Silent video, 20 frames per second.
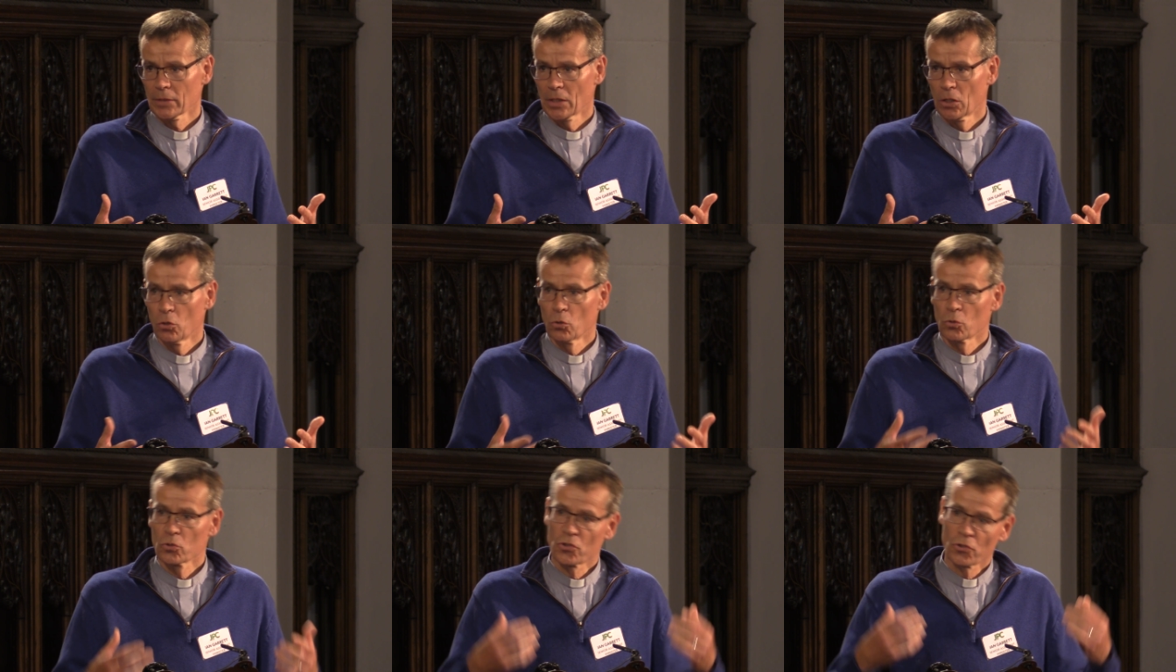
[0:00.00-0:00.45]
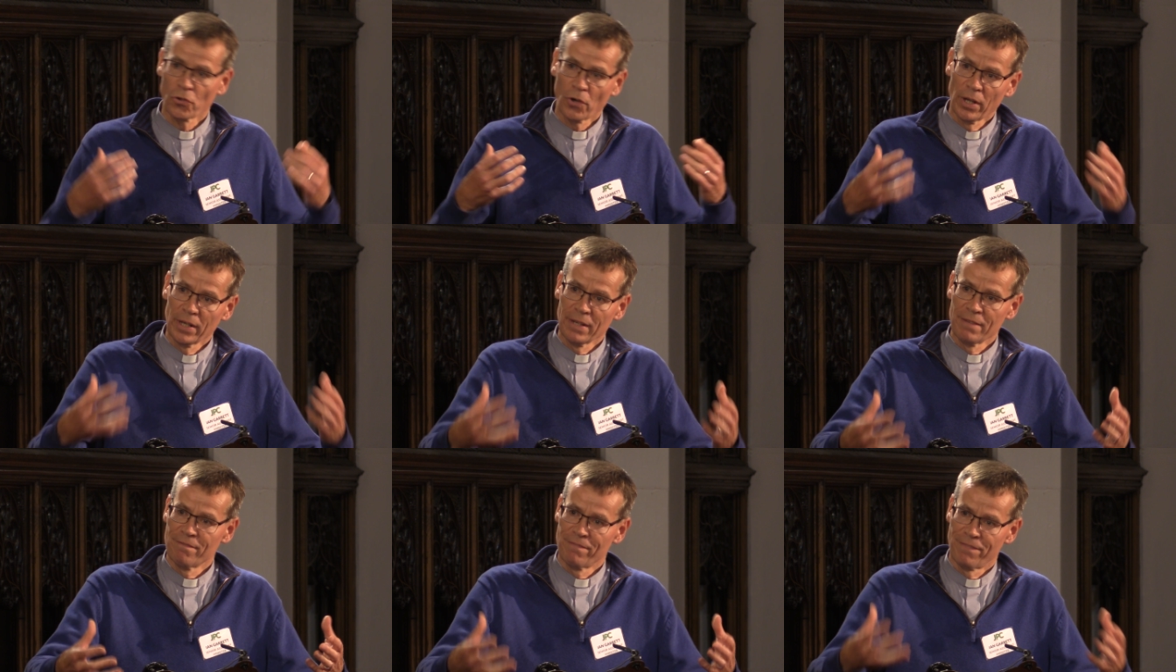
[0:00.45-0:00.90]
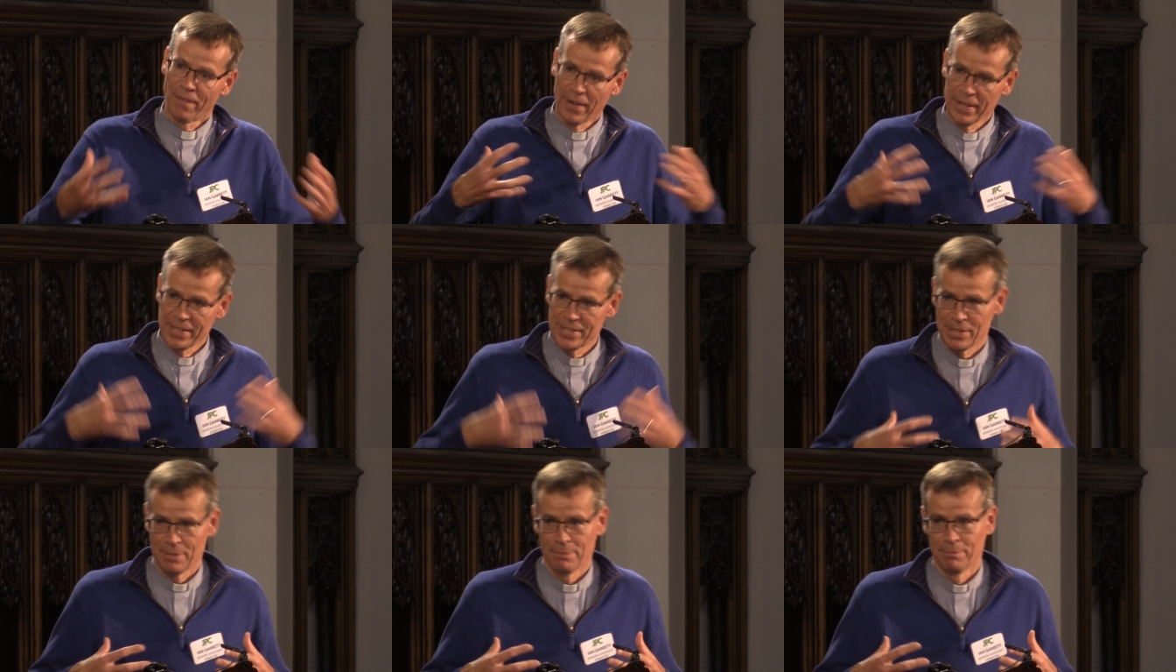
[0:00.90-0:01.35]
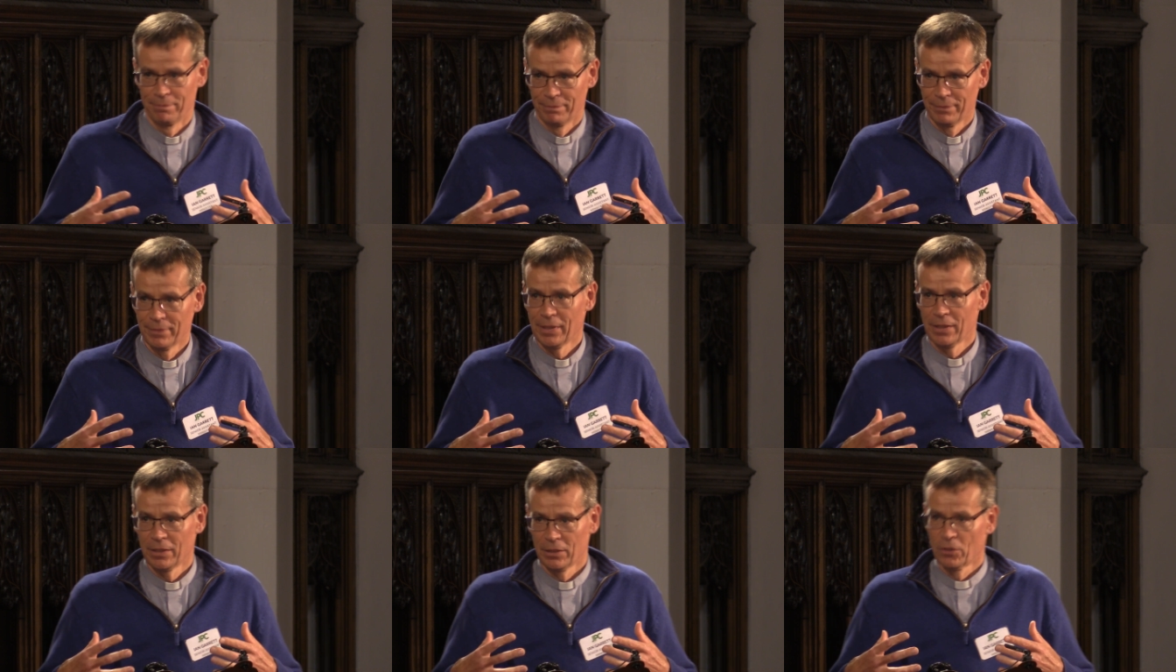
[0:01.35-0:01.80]
or try and invite him
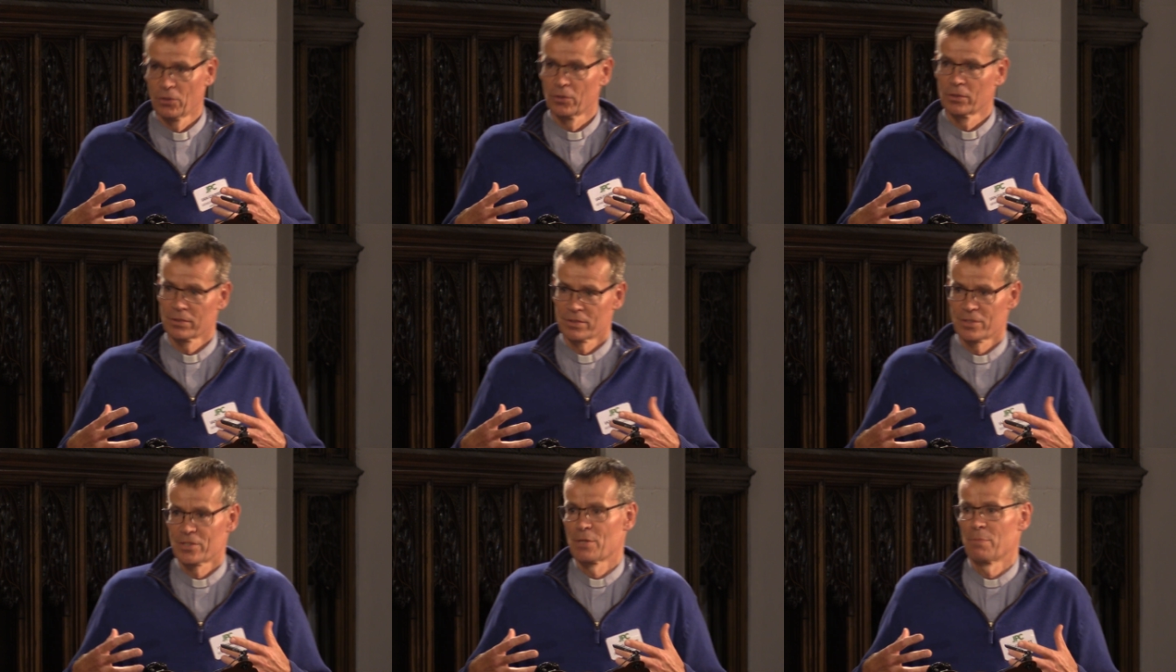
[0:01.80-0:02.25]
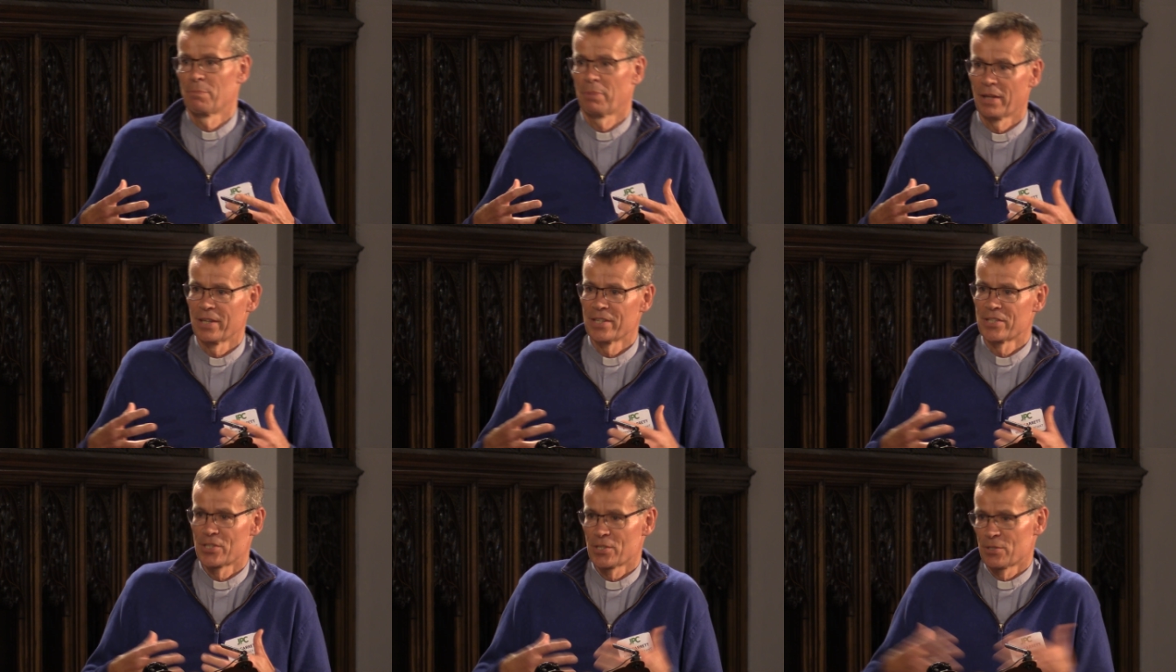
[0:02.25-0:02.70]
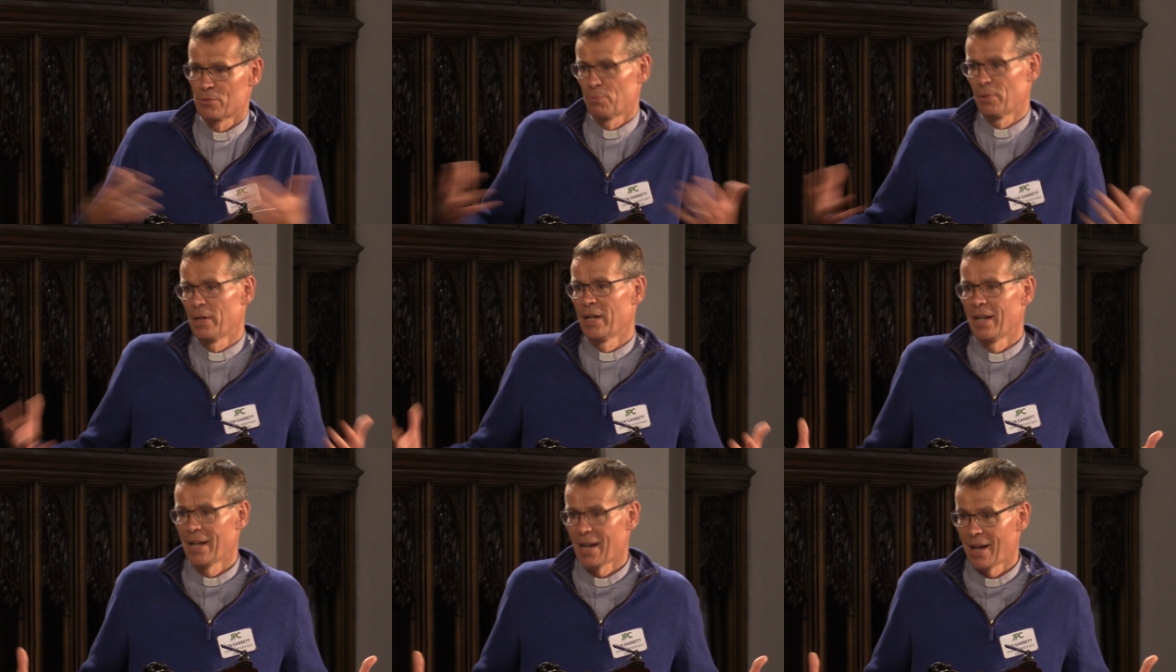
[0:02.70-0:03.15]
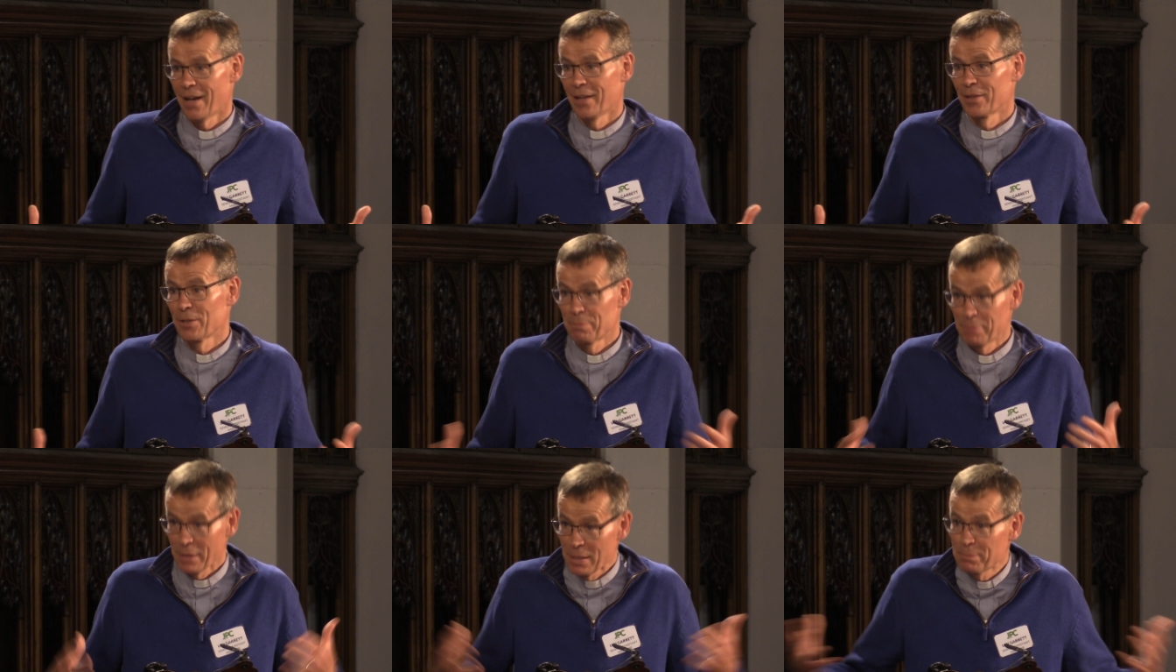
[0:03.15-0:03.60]
along to places where
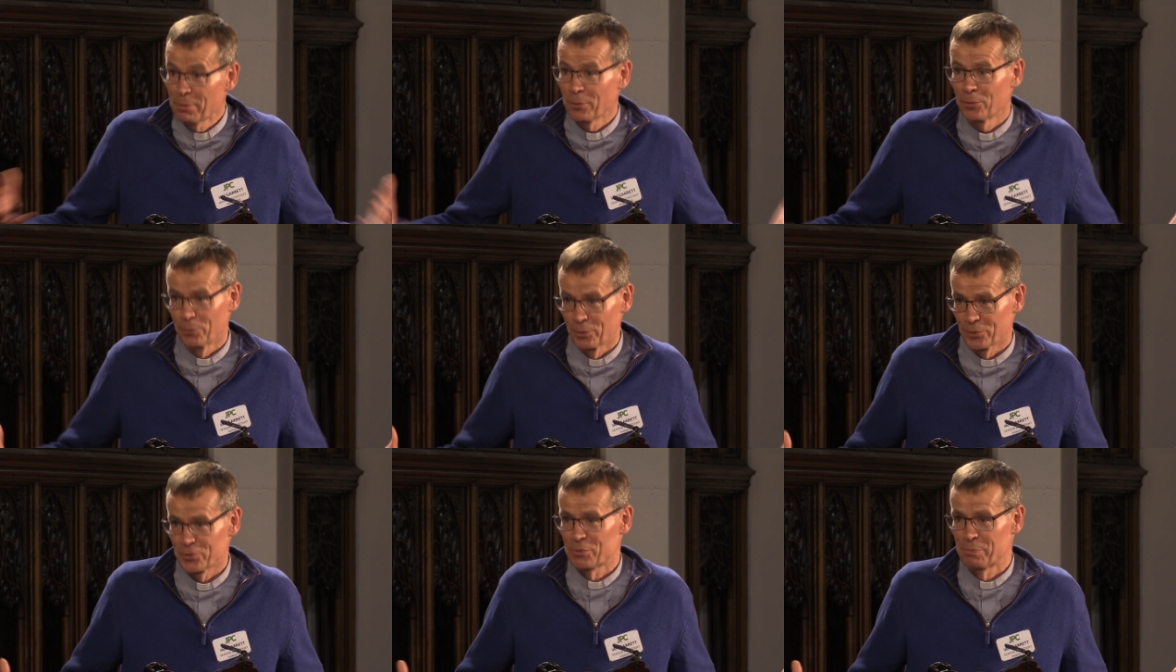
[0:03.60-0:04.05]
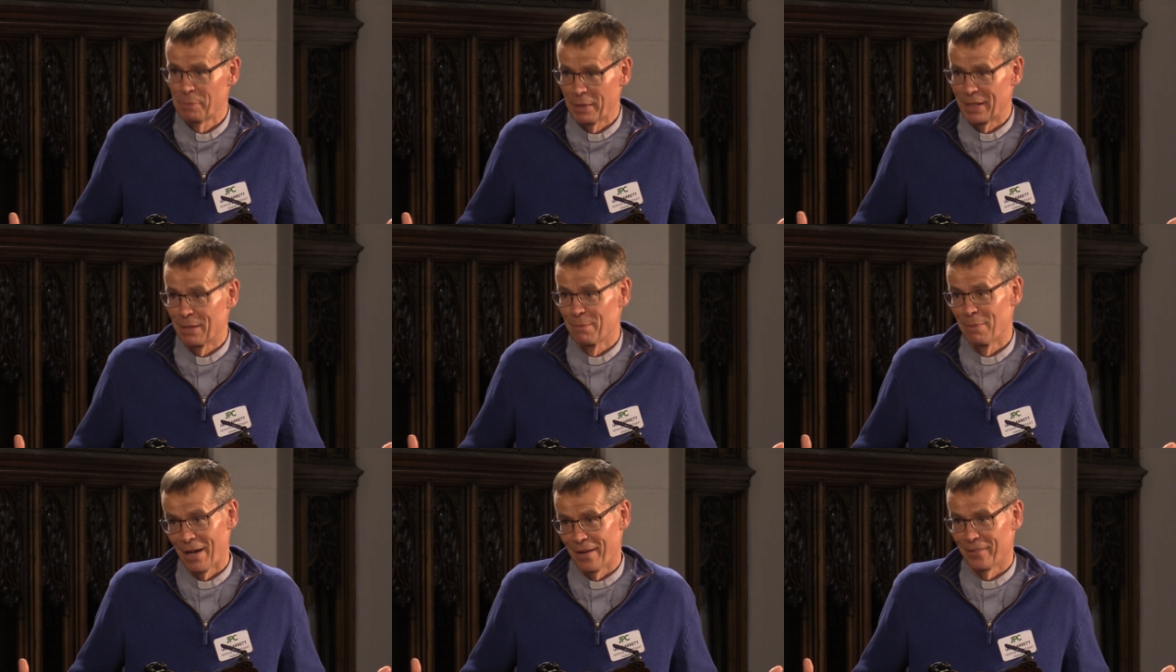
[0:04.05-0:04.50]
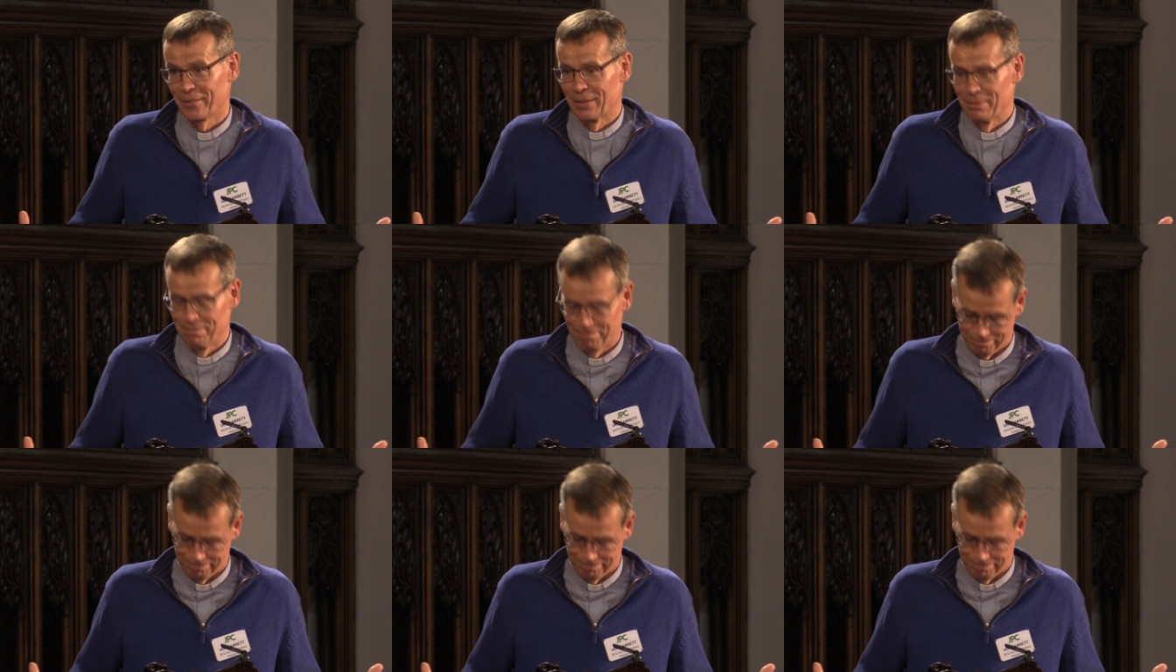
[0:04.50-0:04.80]
other people will speak about him,